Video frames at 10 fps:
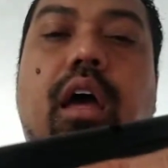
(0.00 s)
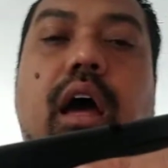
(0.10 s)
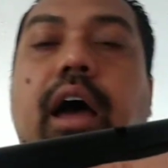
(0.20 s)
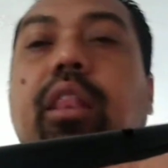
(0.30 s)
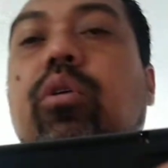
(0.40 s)

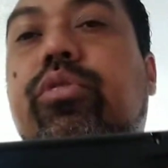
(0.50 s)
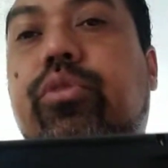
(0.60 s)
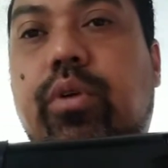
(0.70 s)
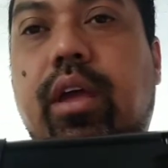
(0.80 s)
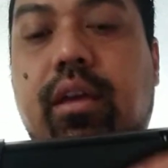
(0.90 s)
I load
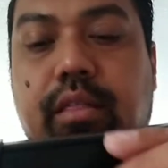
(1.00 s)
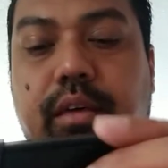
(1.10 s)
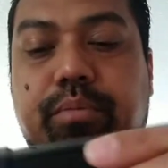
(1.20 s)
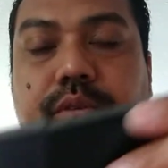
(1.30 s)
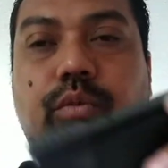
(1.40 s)
3 and then
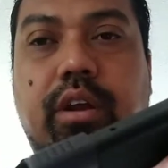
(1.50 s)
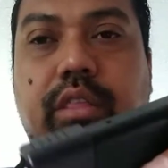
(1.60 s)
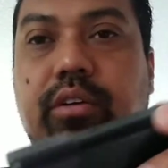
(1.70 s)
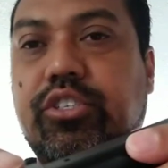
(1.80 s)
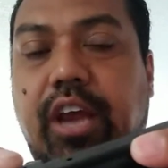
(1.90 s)
put the one in
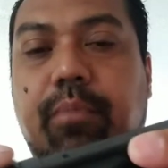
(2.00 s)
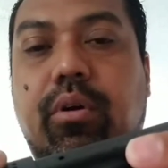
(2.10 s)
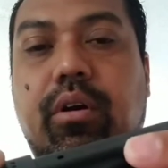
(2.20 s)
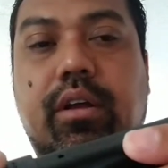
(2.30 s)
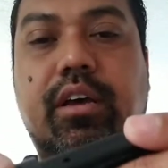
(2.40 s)
the
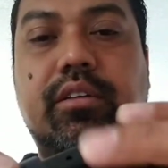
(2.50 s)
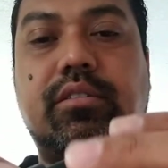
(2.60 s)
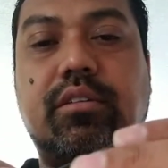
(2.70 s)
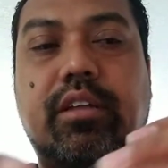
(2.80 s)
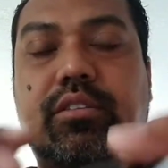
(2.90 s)
chamber
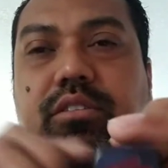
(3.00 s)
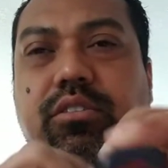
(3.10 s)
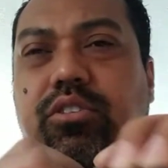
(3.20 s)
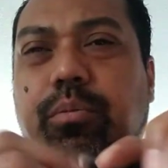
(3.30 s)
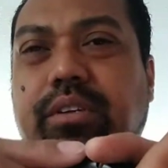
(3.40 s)
because it's
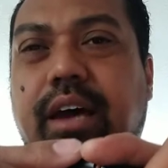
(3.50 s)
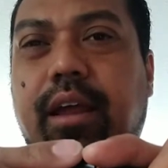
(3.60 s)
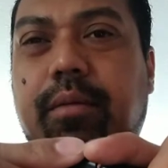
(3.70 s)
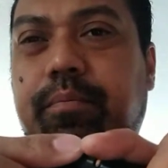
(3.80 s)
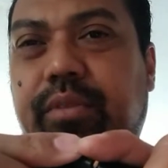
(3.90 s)
super tight
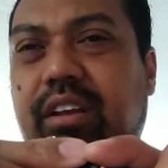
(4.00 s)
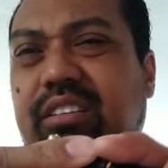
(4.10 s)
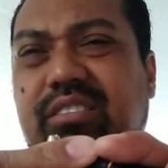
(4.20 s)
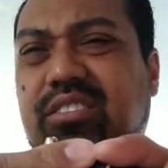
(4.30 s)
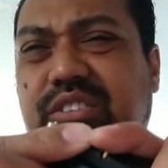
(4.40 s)
and
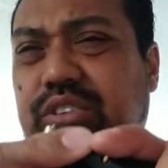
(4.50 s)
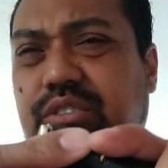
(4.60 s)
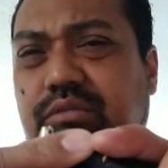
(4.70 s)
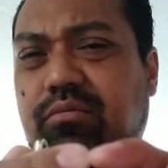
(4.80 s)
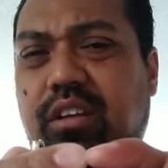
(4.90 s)
it's
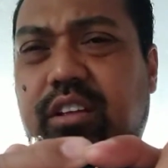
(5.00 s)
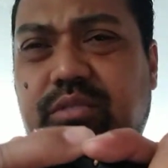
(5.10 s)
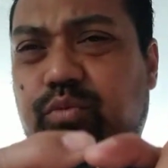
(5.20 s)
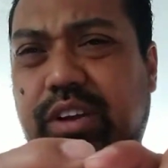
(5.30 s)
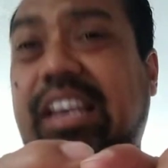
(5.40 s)

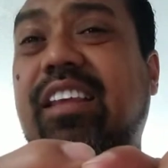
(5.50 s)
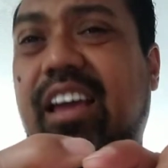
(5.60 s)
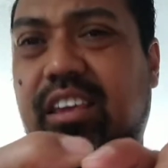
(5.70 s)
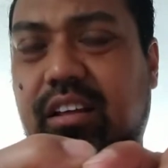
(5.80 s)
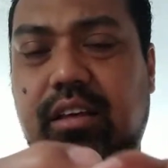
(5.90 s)

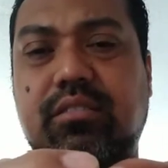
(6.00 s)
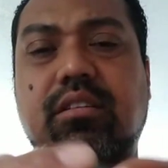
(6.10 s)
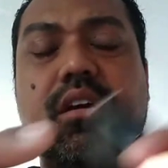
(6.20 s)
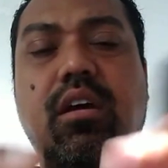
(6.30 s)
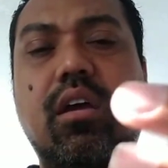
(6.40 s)
ridiculous.
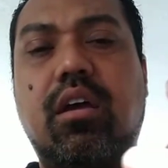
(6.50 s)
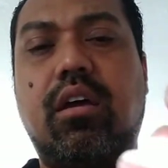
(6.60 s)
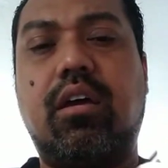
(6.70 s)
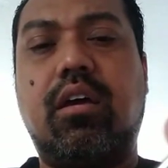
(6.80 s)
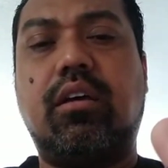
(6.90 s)

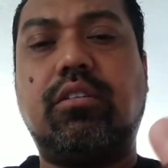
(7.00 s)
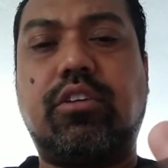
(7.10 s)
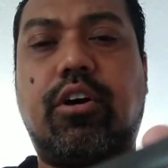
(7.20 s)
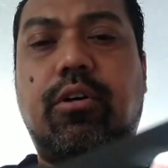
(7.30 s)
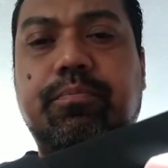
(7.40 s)

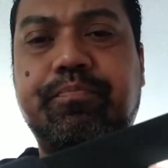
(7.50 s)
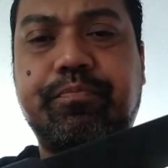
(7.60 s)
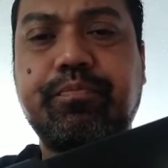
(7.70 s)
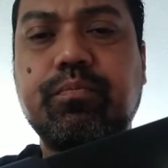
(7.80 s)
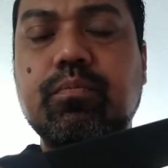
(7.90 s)
So
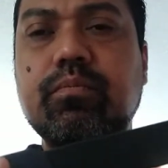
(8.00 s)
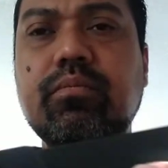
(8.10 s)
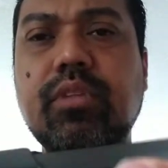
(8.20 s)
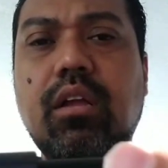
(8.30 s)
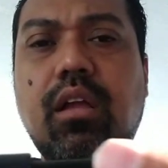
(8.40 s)

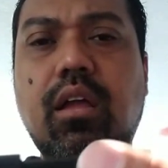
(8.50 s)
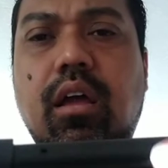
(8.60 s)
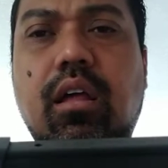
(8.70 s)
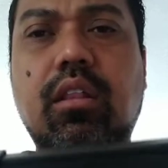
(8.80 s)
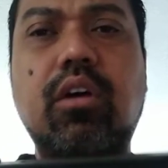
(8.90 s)

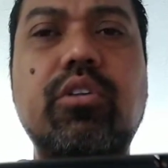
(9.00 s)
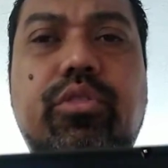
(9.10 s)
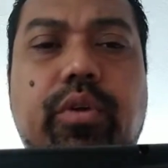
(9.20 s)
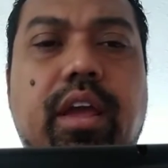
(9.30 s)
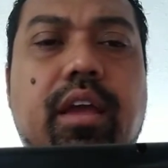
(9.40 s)
load
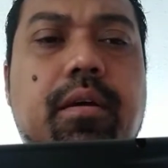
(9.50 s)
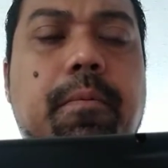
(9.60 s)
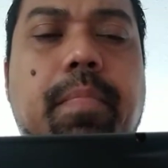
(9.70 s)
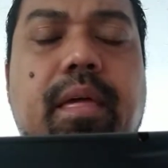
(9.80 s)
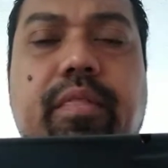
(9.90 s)
3,
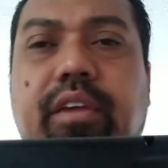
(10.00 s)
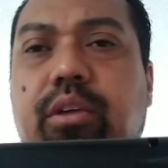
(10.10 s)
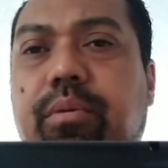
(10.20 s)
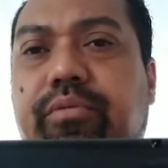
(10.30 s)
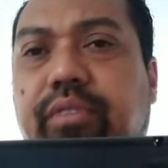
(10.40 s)
then
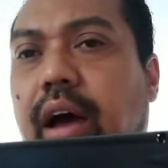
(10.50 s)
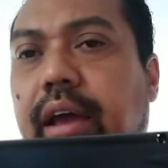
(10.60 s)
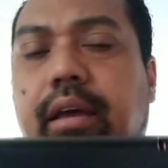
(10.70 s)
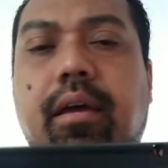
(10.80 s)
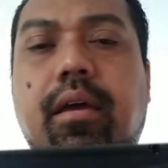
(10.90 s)
you'll be fine.